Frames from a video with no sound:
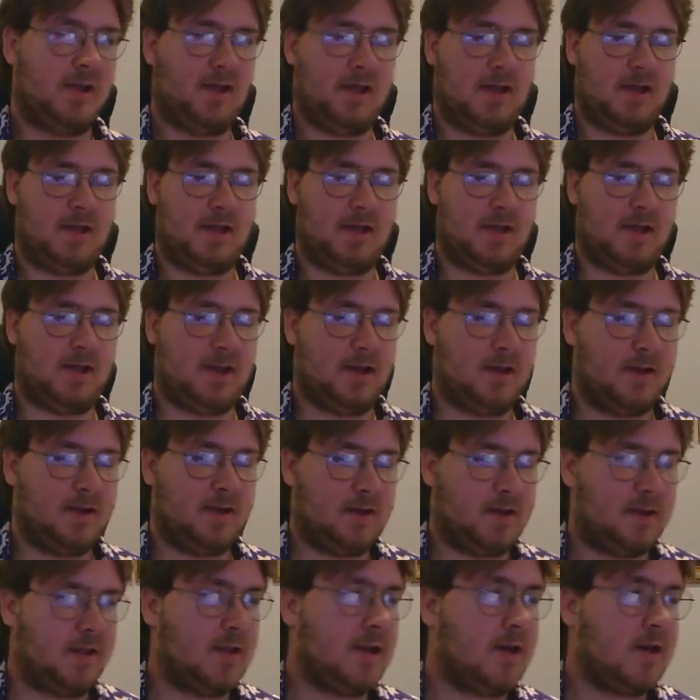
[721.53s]

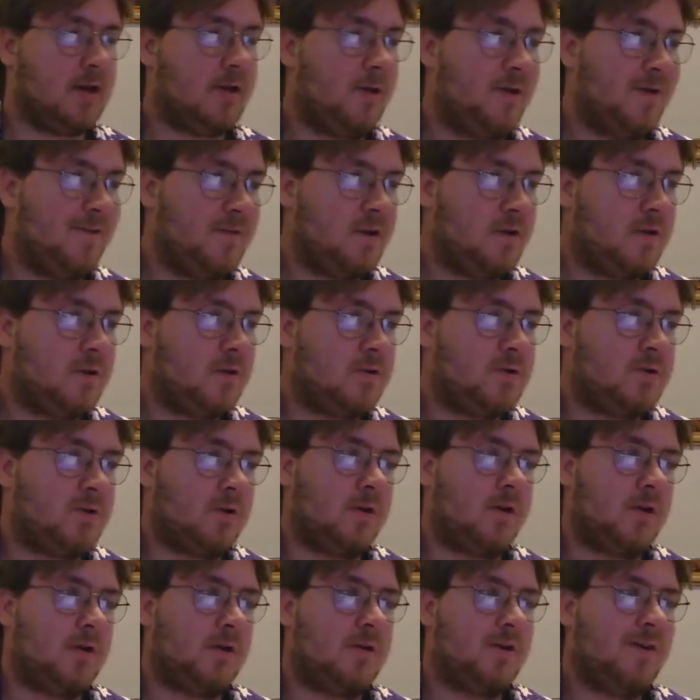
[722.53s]
And then Gravity
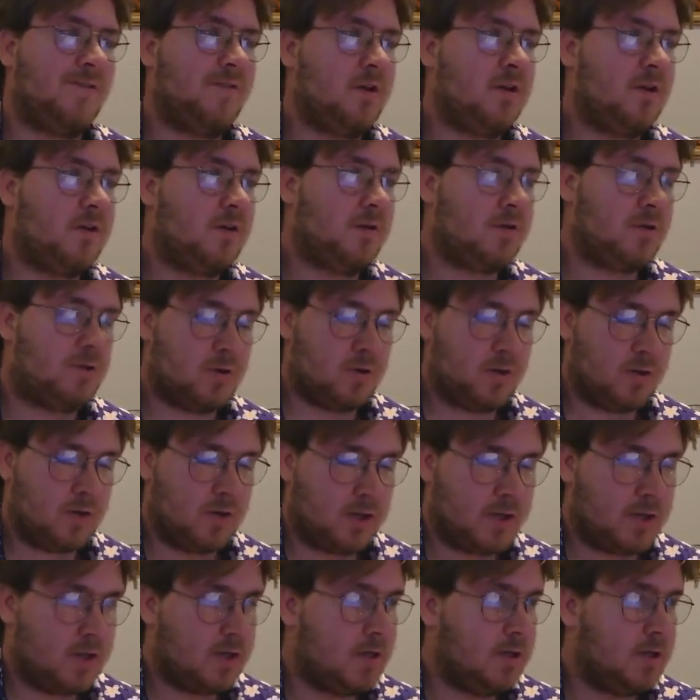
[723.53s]
Controller. Gravity
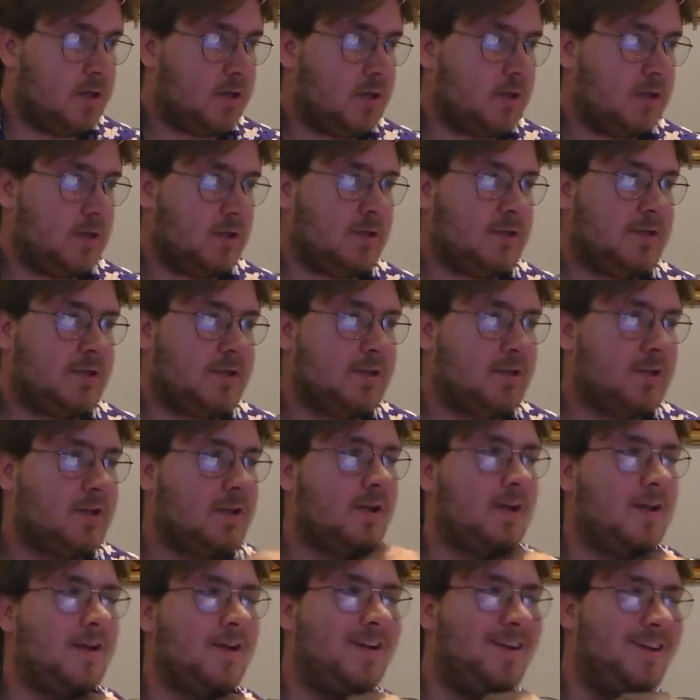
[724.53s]
Controller is...
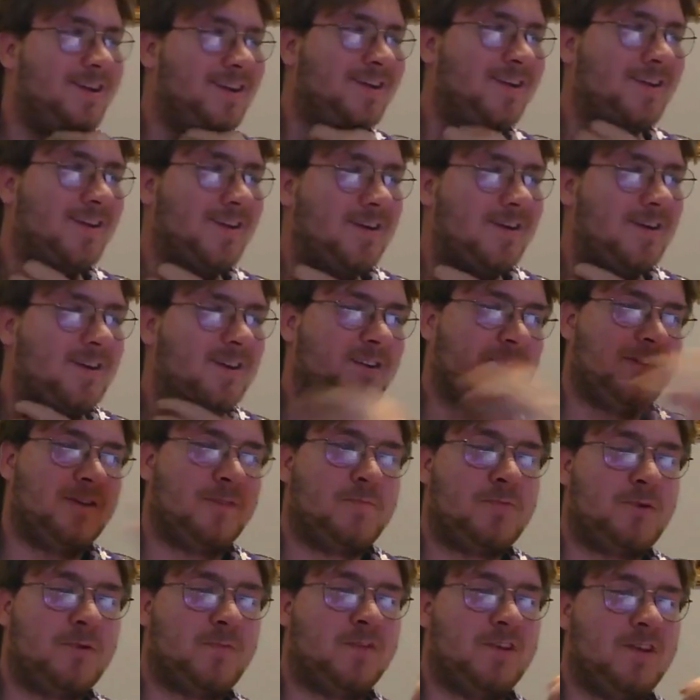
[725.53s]
Oh, you
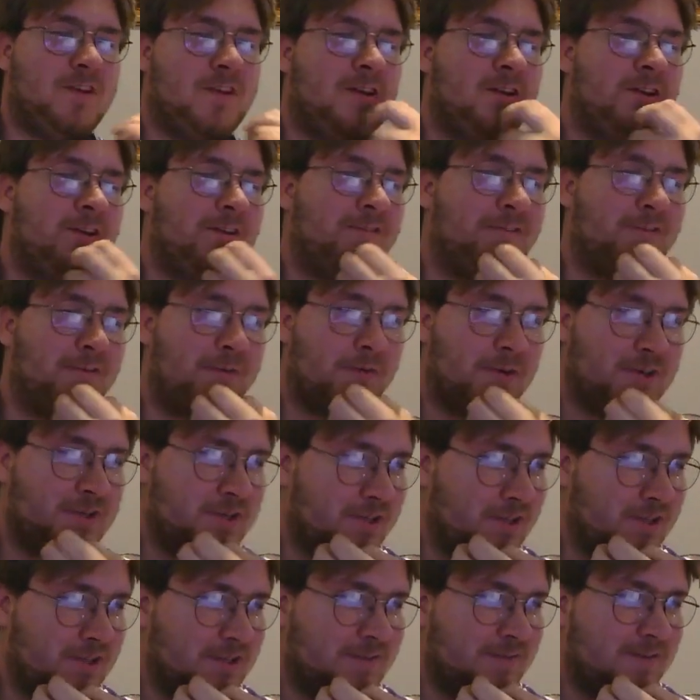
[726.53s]
probably know, if you're
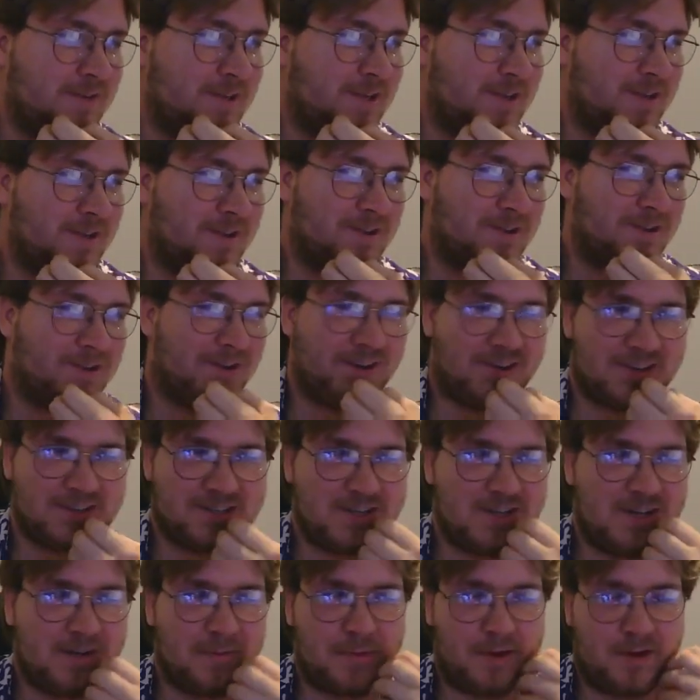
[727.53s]
watching this video, you
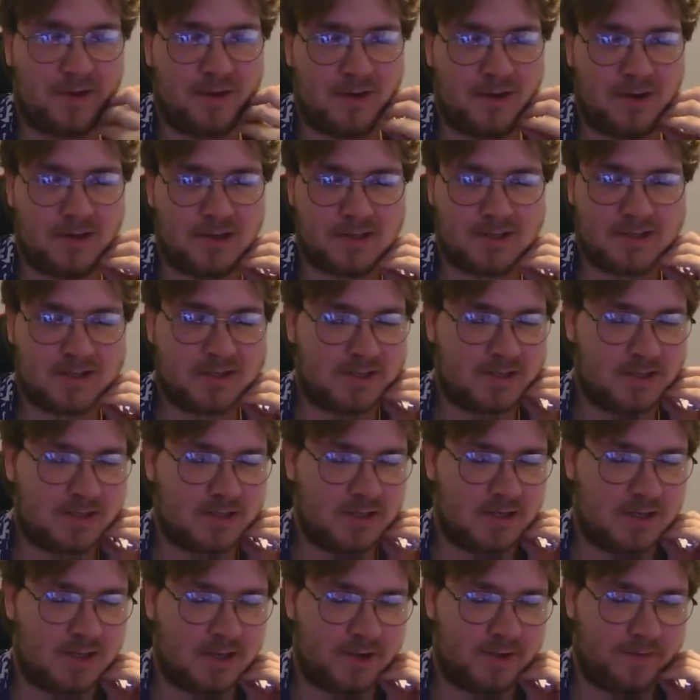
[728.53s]
understand
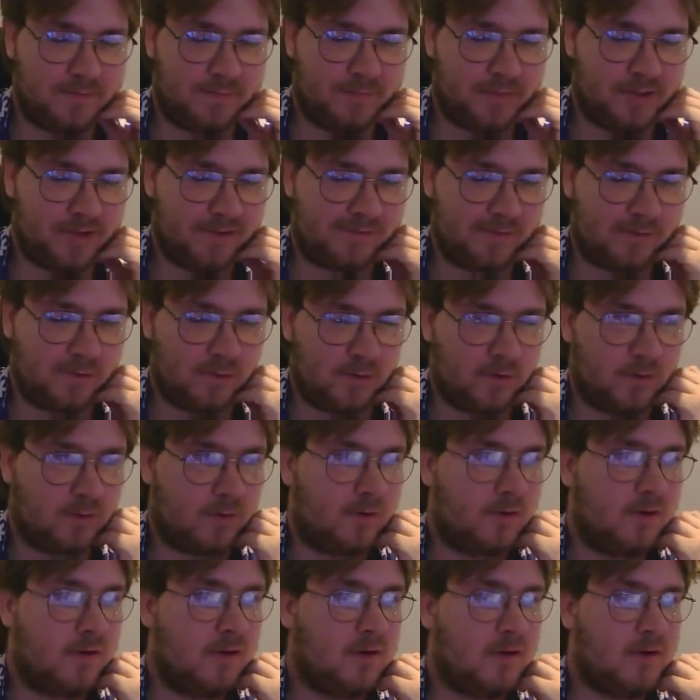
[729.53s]
Melodious. If
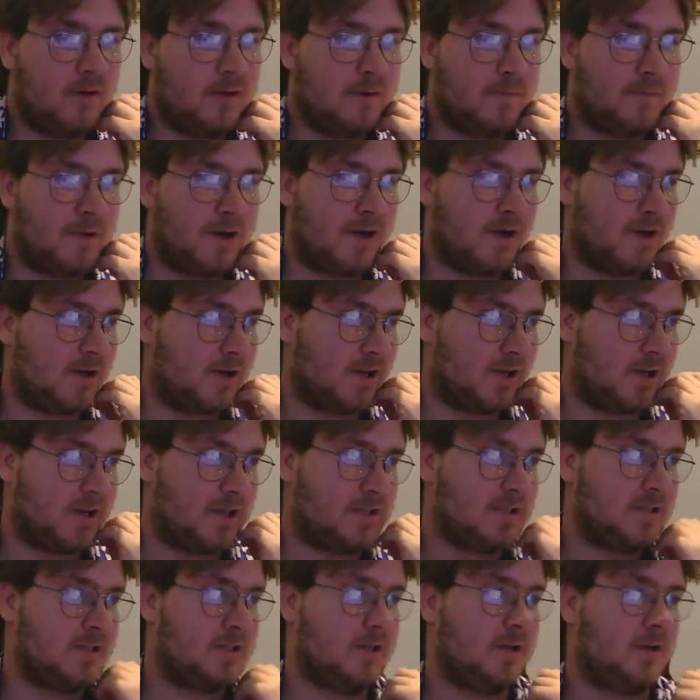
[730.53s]
your Waka
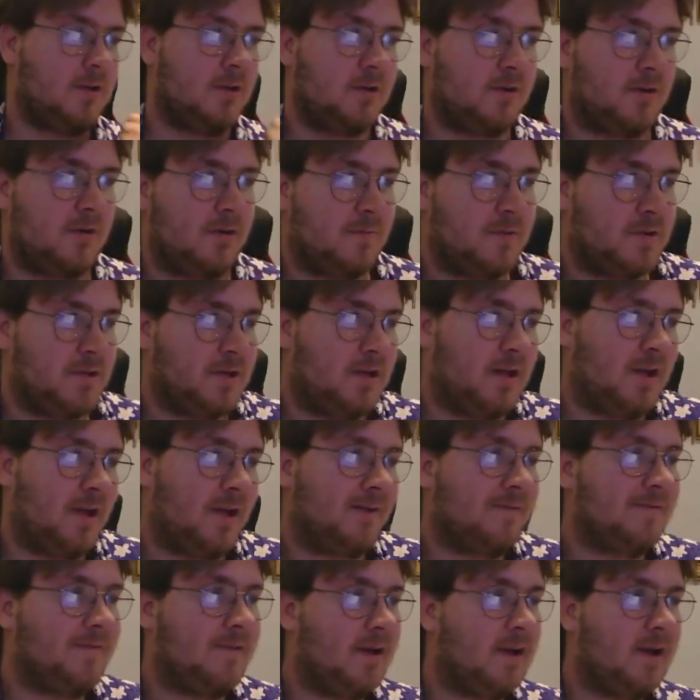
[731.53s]
gets interrupted,
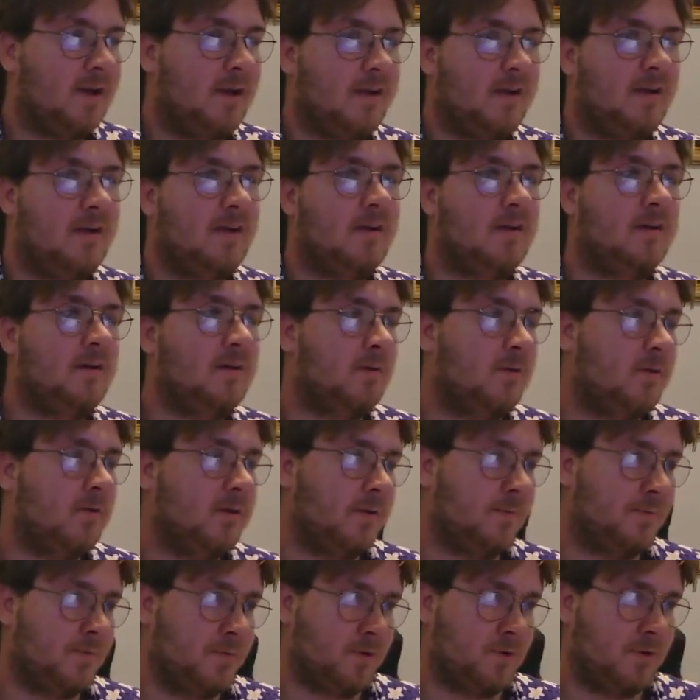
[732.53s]
like Vela or
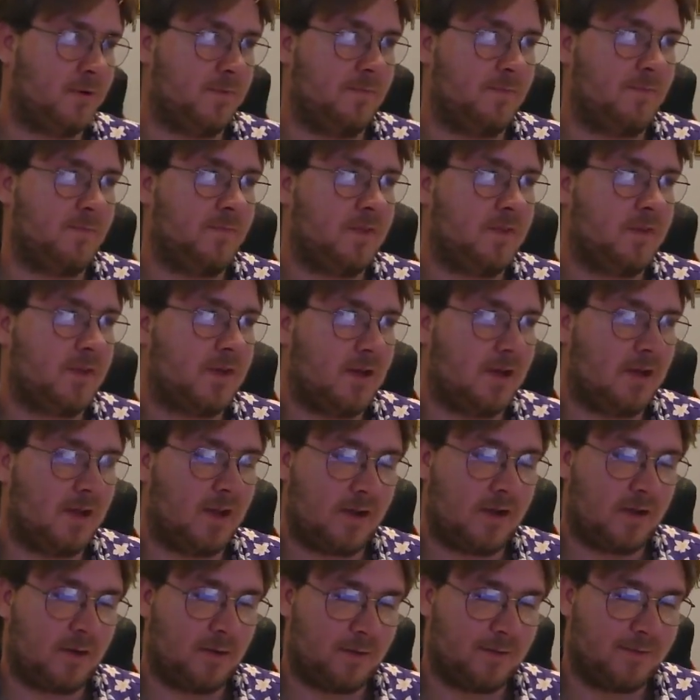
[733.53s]
Imperm, and
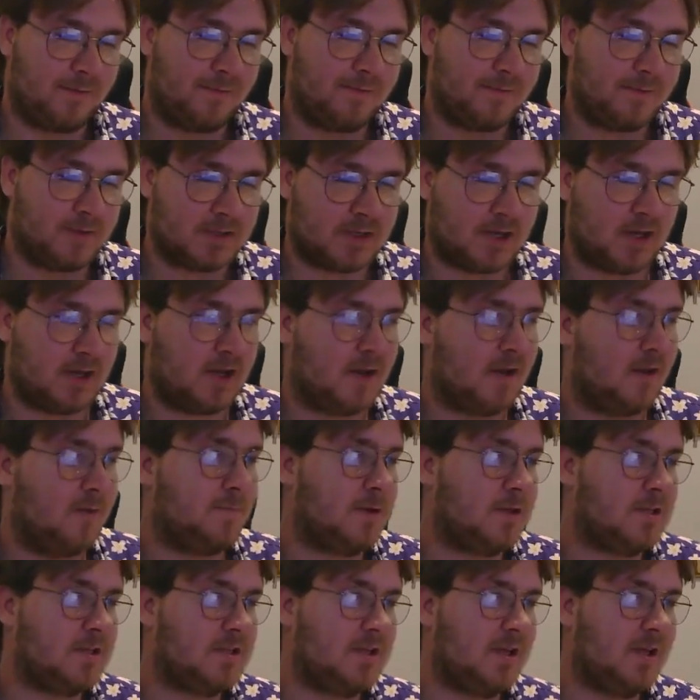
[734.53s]
link it off, this can help
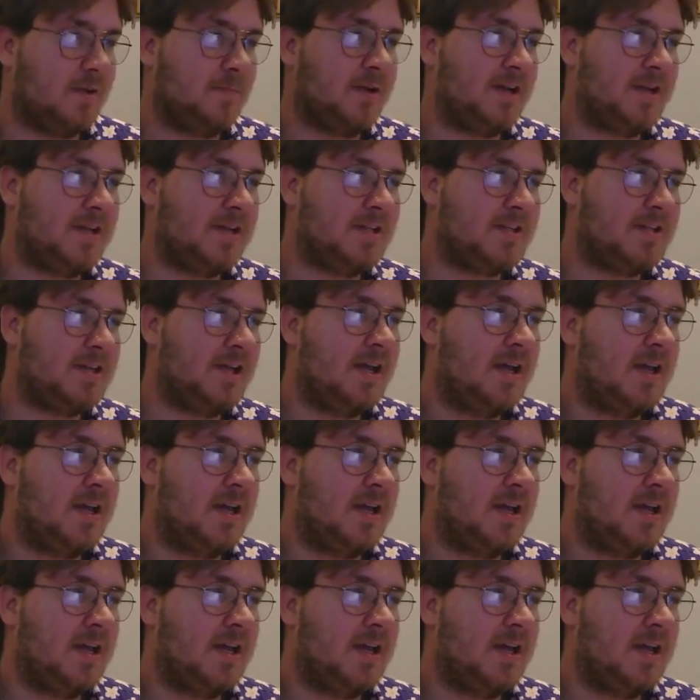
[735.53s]
extend plays.